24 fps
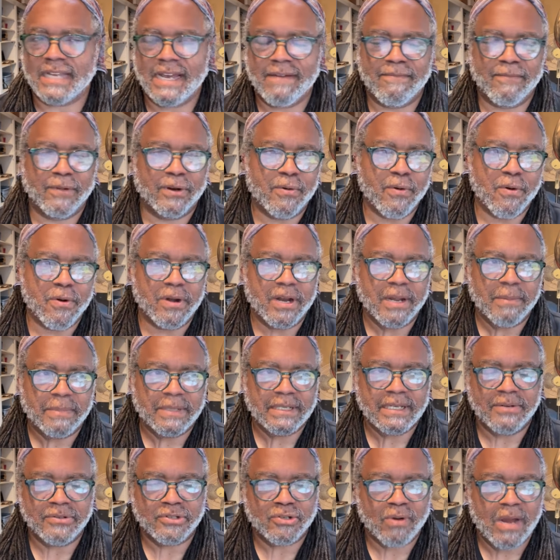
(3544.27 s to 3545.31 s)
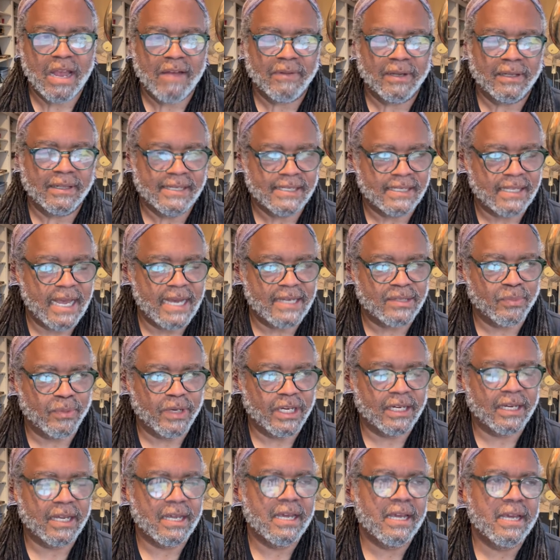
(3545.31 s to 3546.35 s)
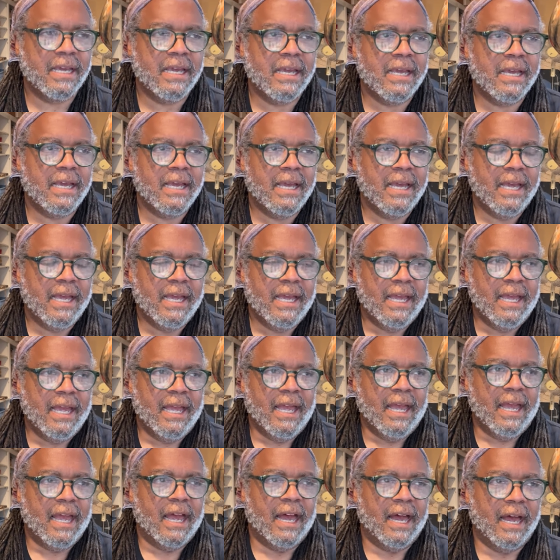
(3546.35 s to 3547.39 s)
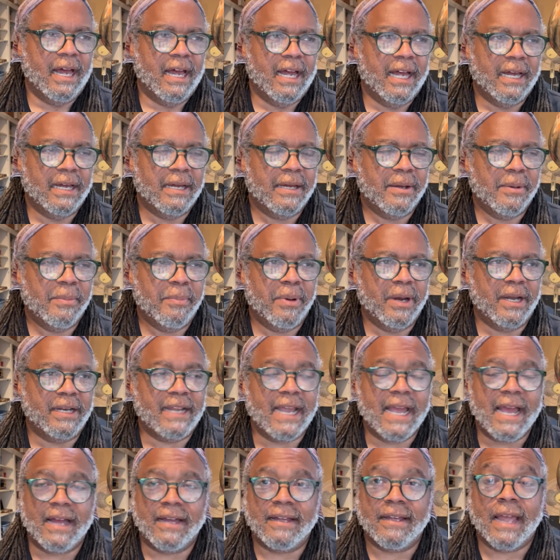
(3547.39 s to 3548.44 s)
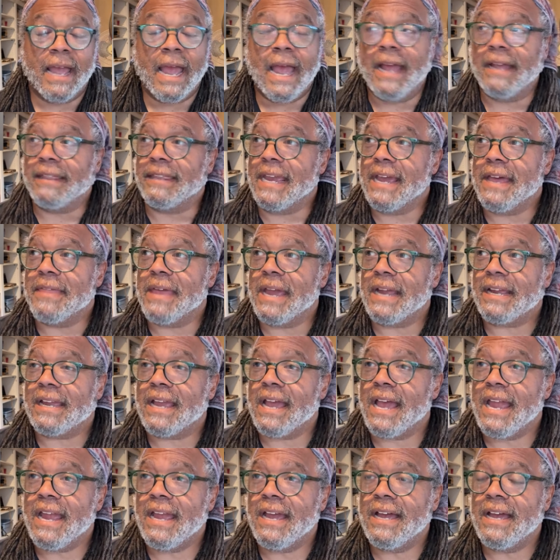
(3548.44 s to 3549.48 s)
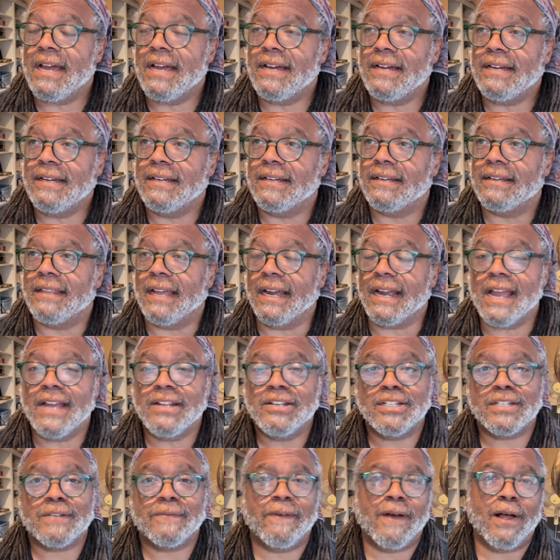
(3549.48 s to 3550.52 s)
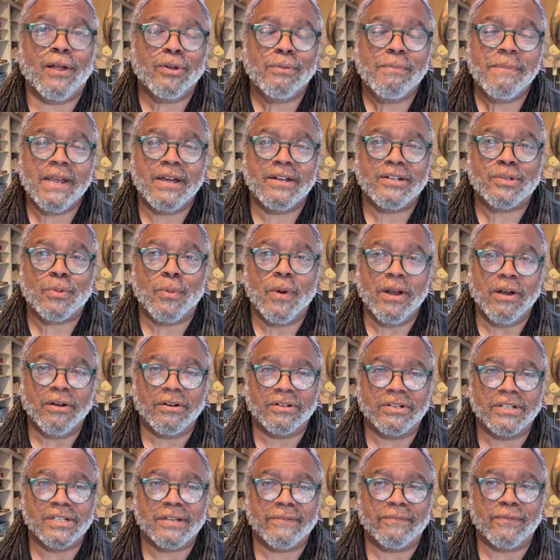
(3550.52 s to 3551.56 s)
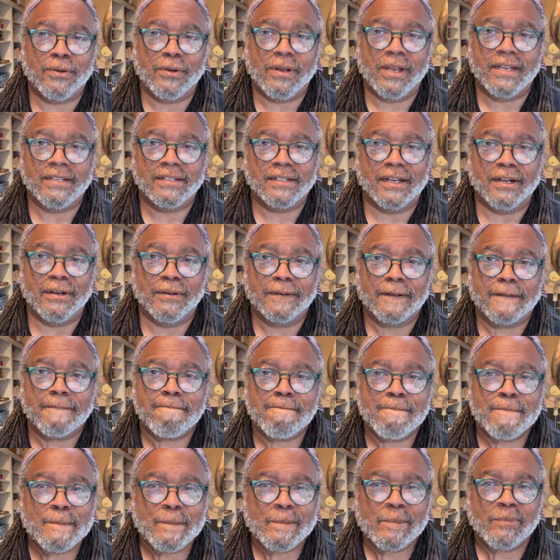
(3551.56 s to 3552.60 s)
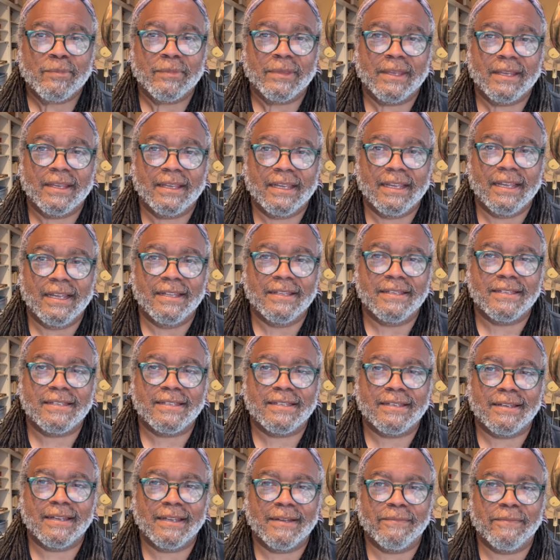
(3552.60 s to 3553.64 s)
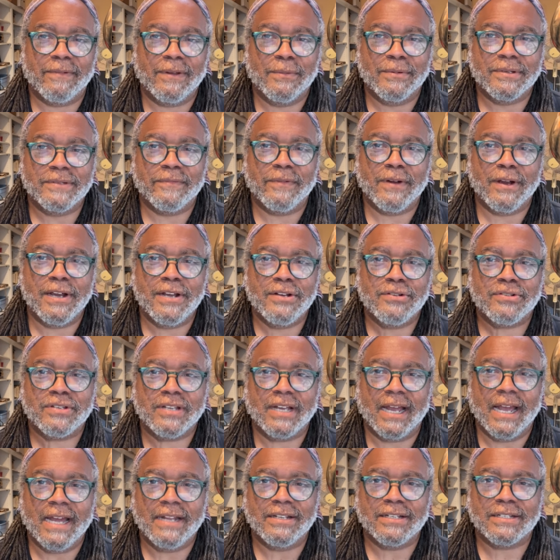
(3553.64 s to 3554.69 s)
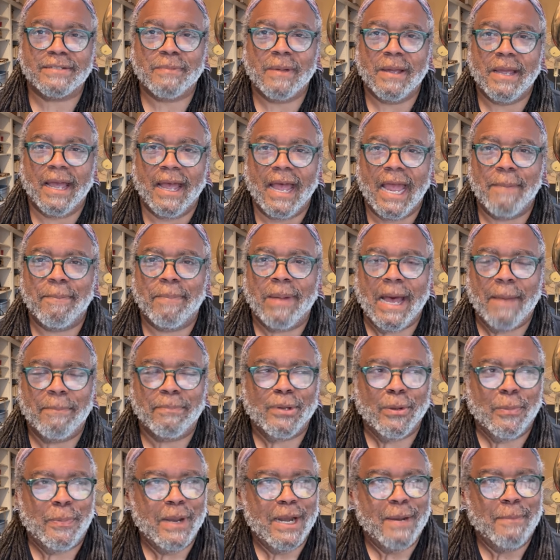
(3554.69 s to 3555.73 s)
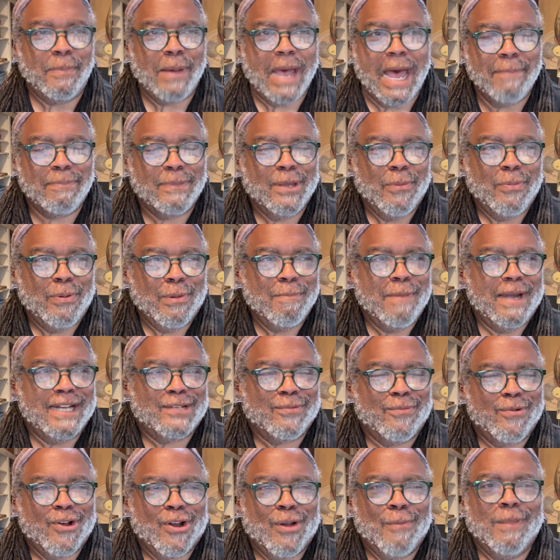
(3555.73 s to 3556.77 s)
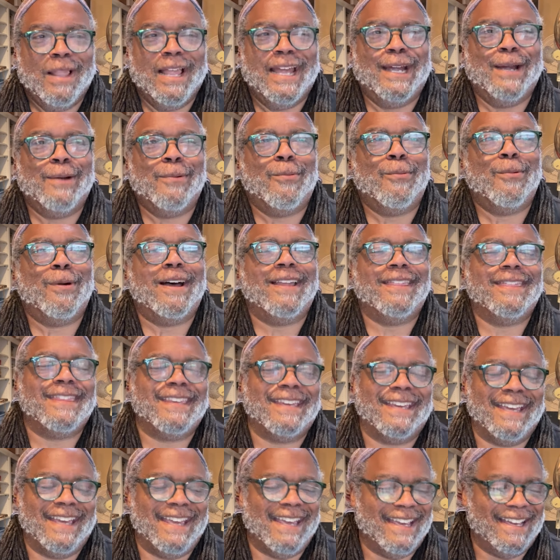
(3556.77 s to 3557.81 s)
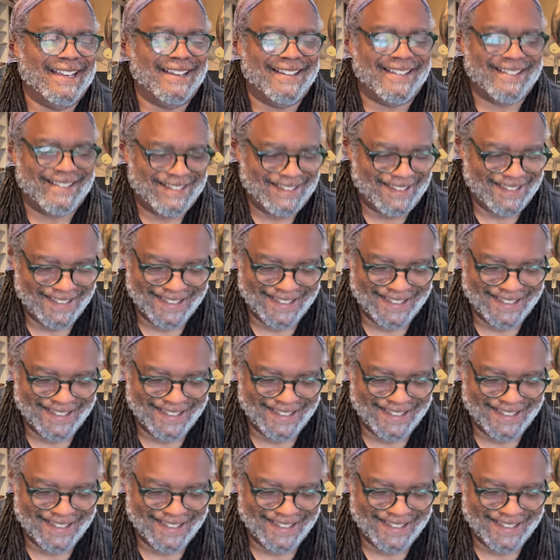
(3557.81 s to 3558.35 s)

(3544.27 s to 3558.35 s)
I just haven't recorded them because I was traveling this last week. Uh, but yeah, uh, yeah, that guy, uh, that guy just followed me on Twitter just a few days ago. It's it was very interesting. I just I popped open popped open my Twitter. I'm like, what the hell?